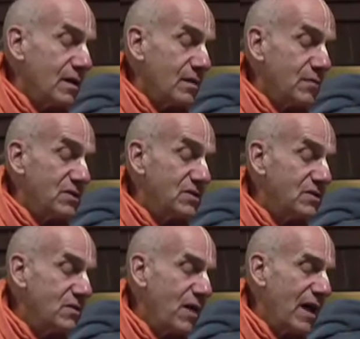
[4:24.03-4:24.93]
But
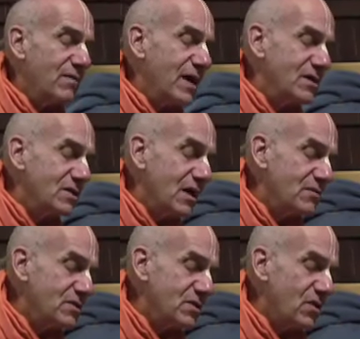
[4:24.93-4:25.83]
still the Mayavadis
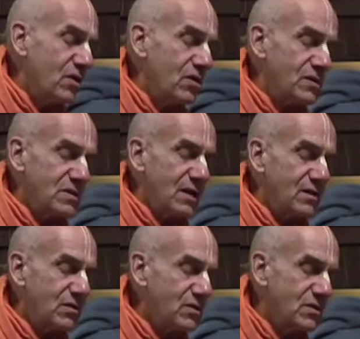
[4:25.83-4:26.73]
come and say, it's
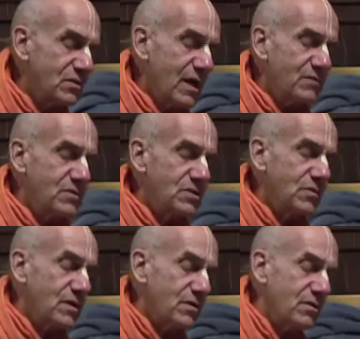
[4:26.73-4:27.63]
not Krishna we have to
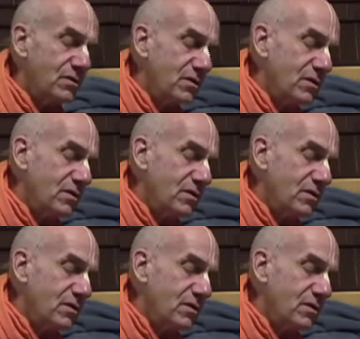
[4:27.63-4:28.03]
surrender.